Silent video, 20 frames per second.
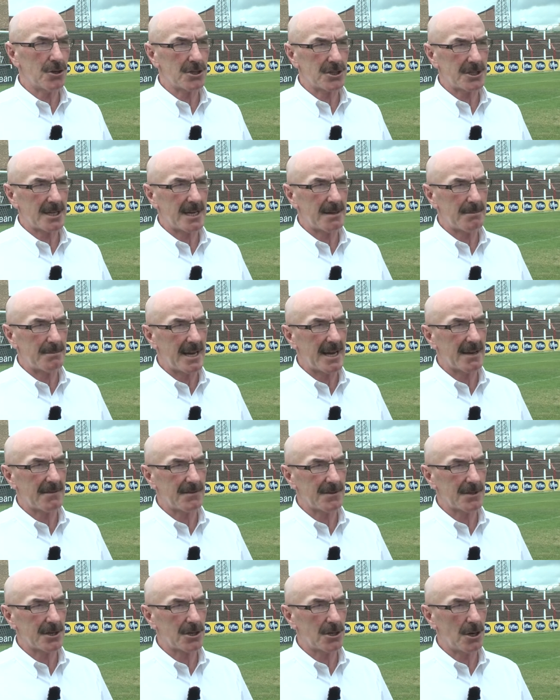outside
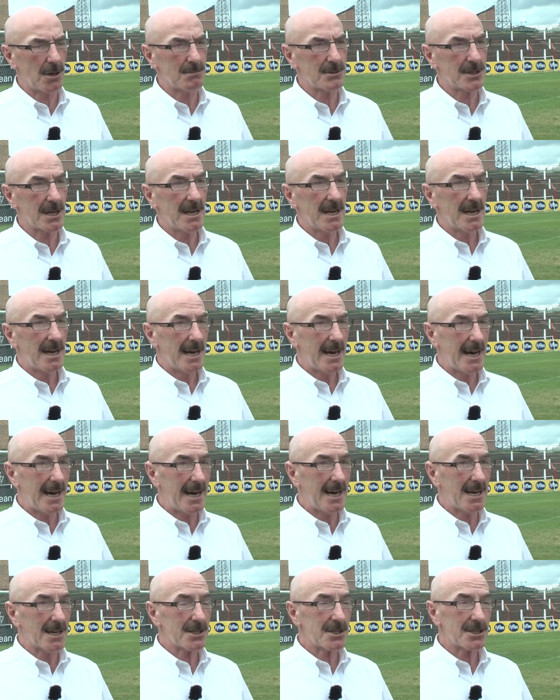bet for the cups,
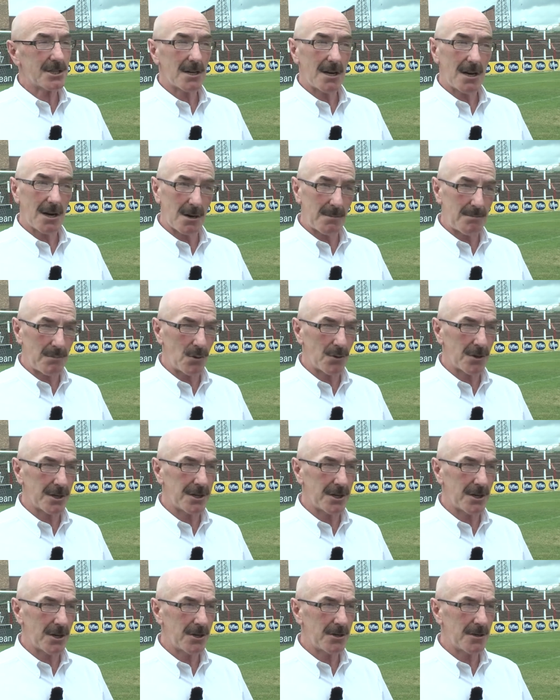as are
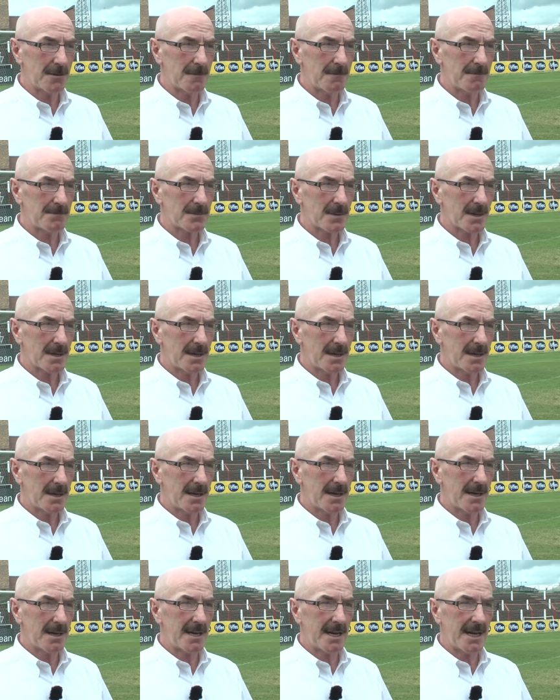Portadown.
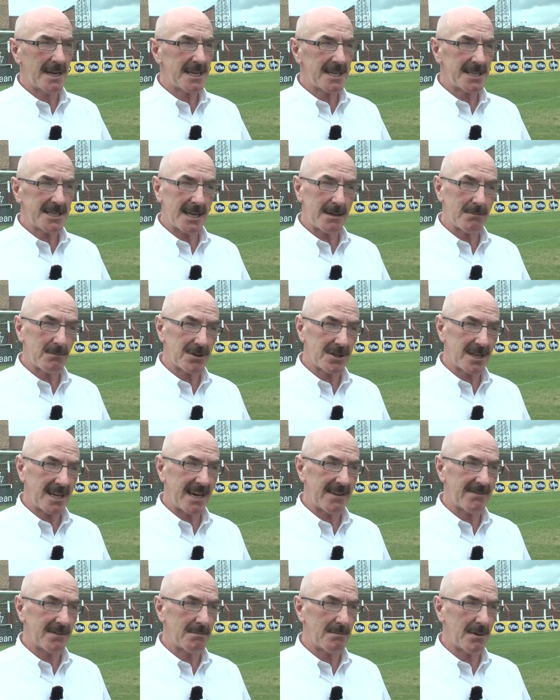Uh, any team with
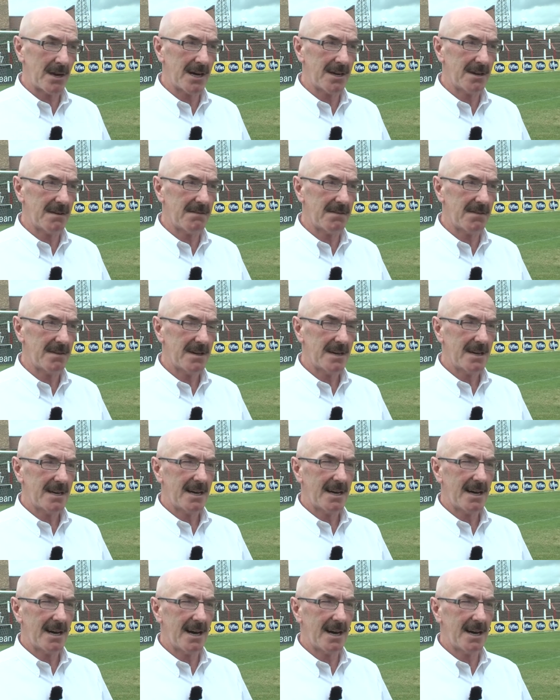Kevin Braniff
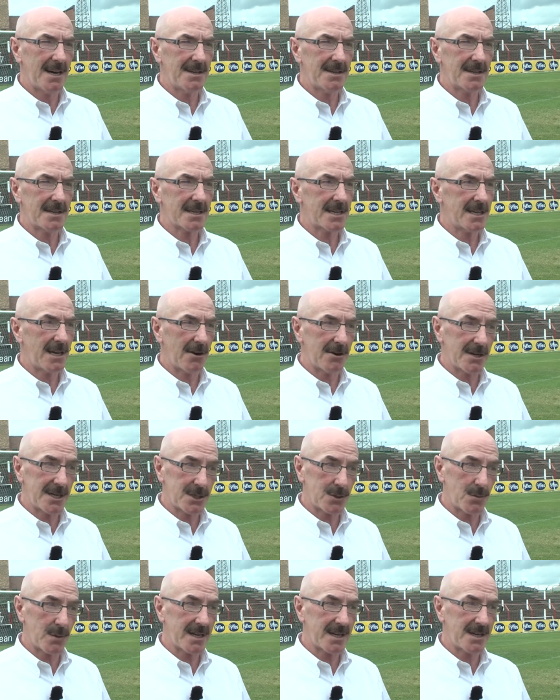and
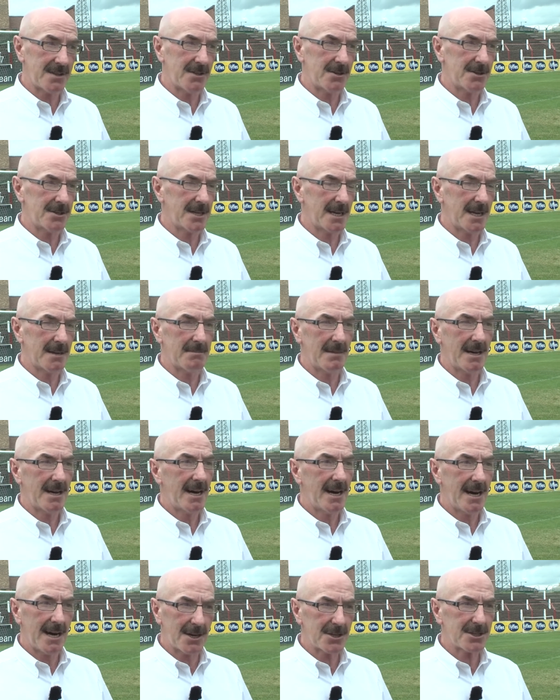Gary Twigg in their team
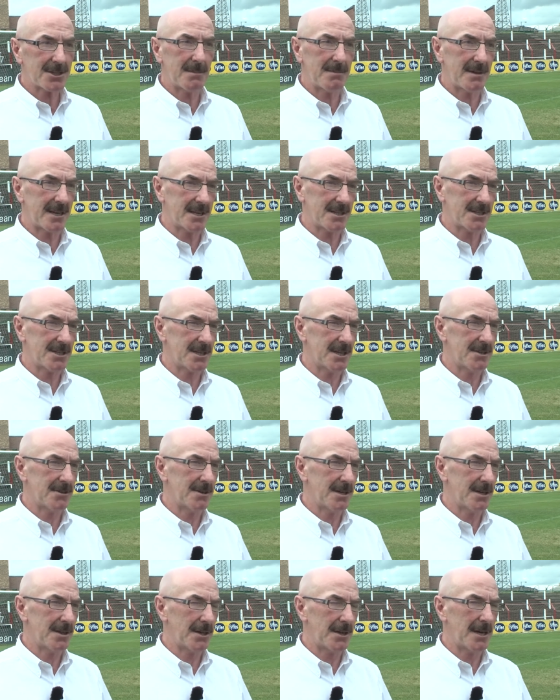has to be
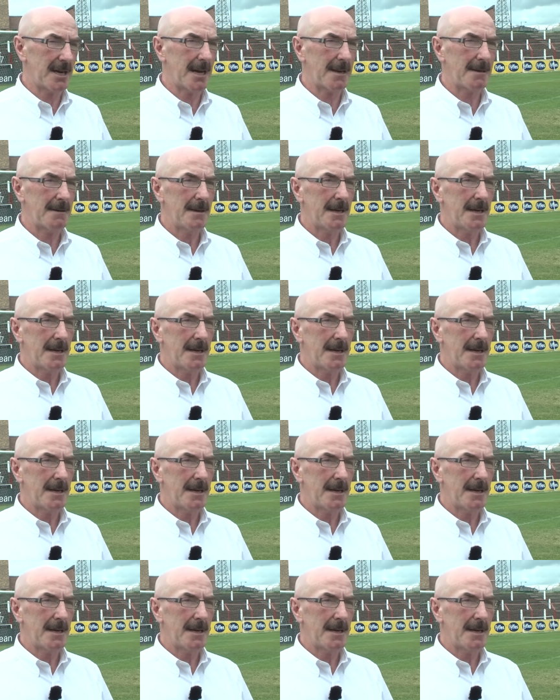considered a threat.